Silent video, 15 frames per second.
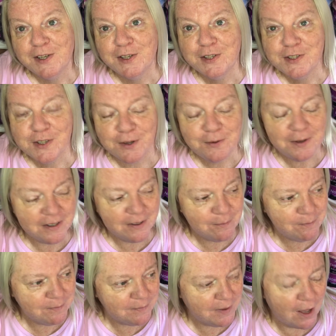
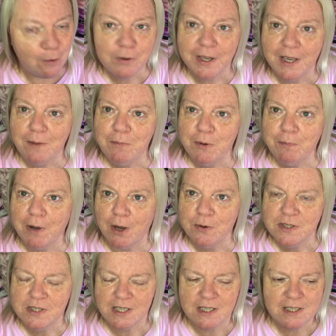So I will keep you
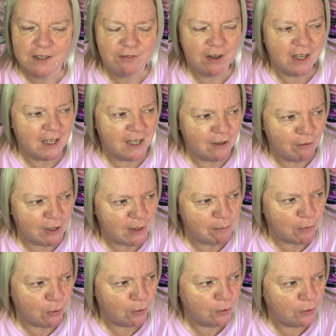posted if I hear any
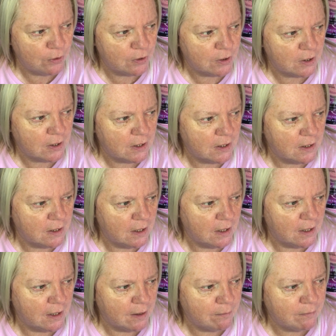more.
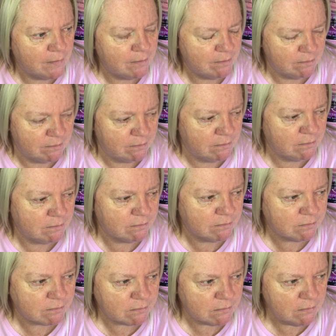but
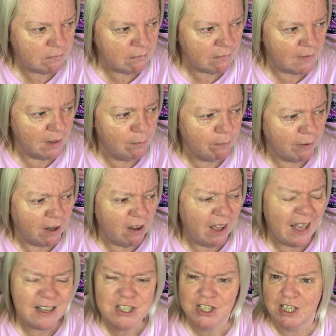
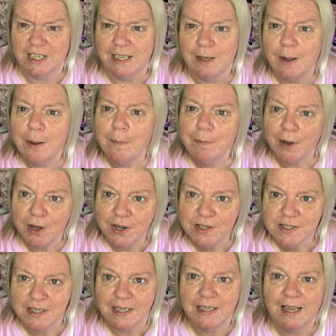I actually,
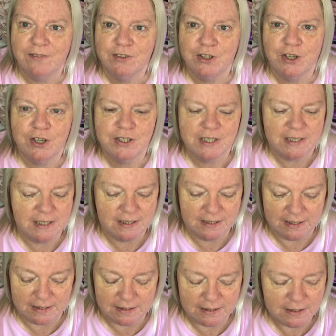personally, haven't heard
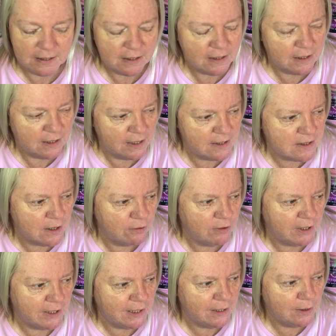anything. It's
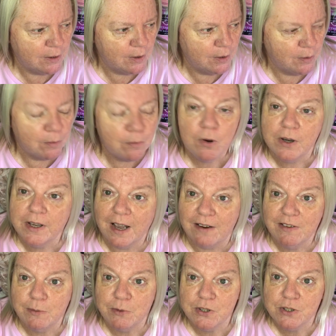only what
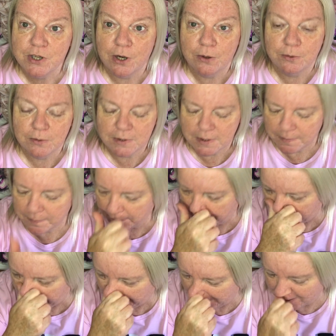Gary was told.
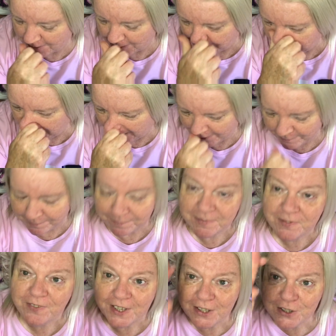So
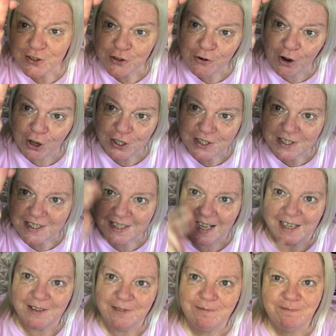fingers crossed
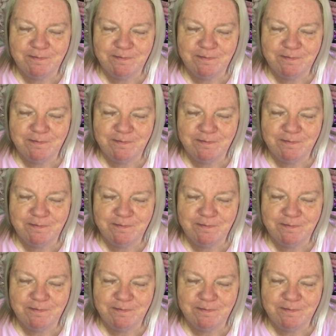then.